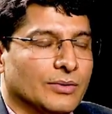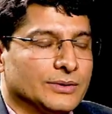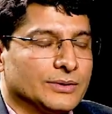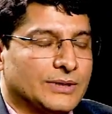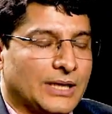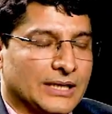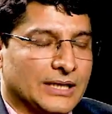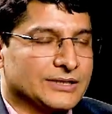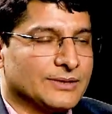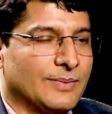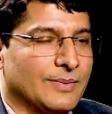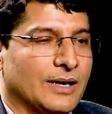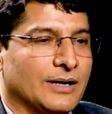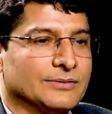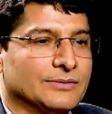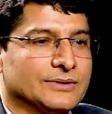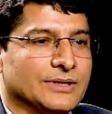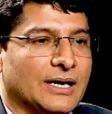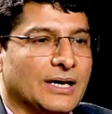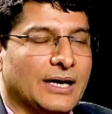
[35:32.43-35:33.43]
Tax
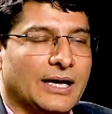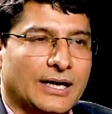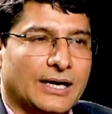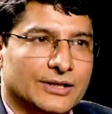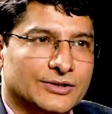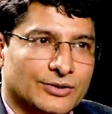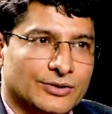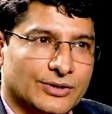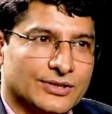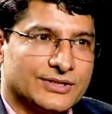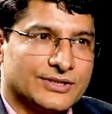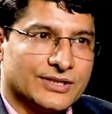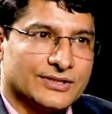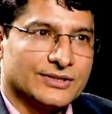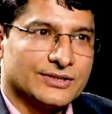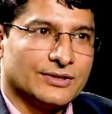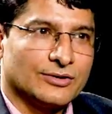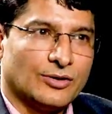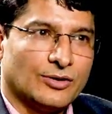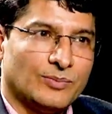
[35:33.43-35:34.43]
about a
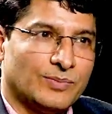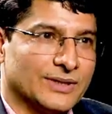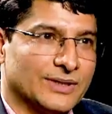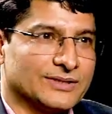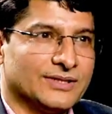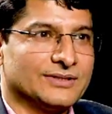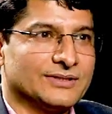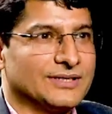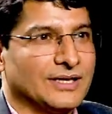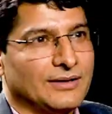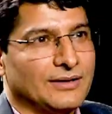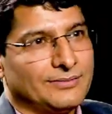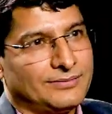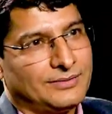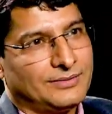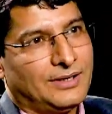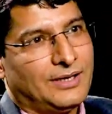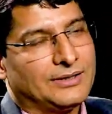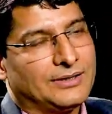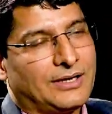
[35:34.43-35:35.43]
jurisdiction complex itself.
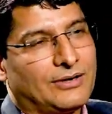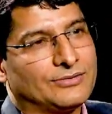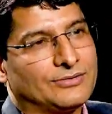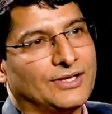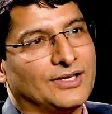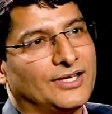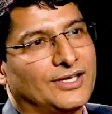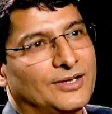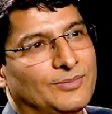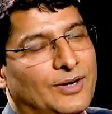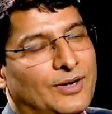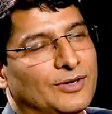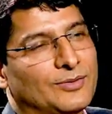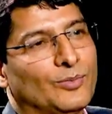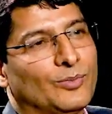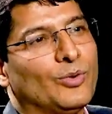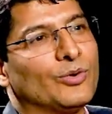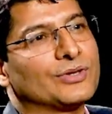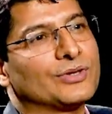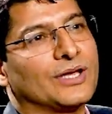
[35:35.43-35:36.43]
Now thinking about
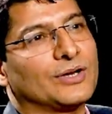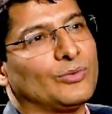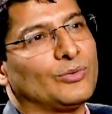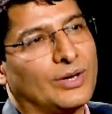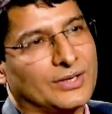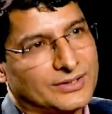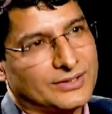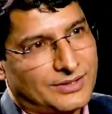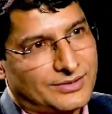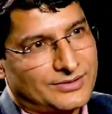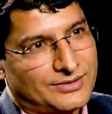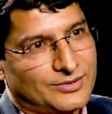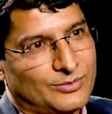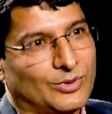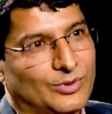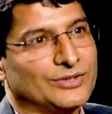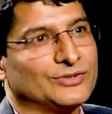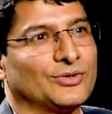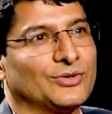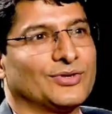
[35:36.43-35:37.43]
more than one country,
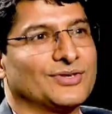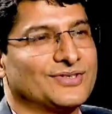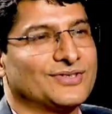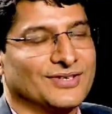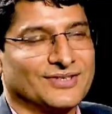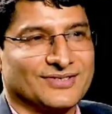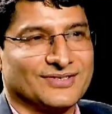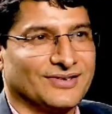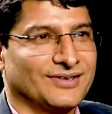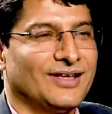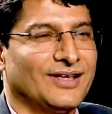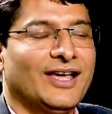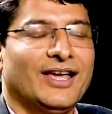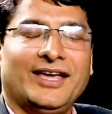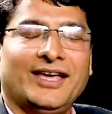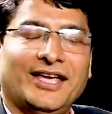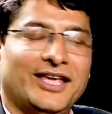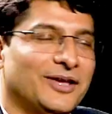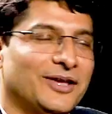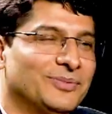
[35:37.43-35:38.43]
one jurisdiction,
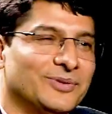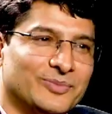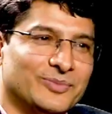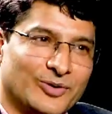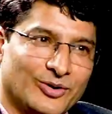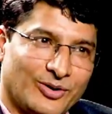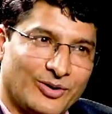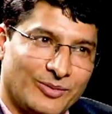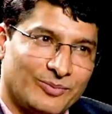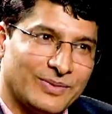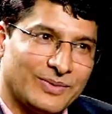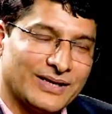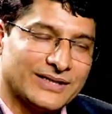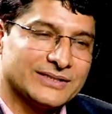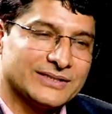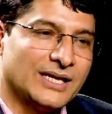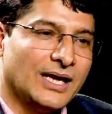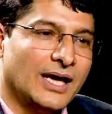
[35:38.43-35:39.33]
even more complex.